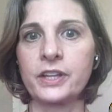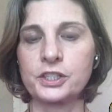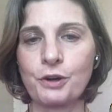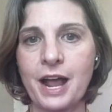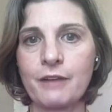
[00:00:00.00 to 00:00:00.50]
the
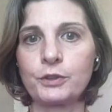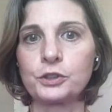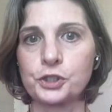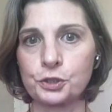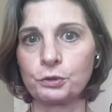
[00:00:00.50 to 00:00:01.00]

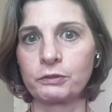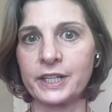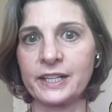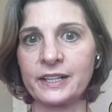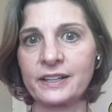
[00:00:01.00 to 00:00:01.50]
travel
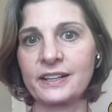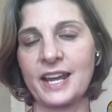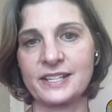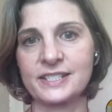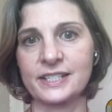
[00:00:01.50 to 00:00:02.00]
jewelry
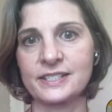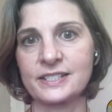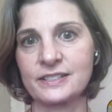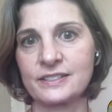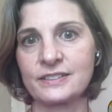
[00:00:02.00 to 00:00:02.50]
cases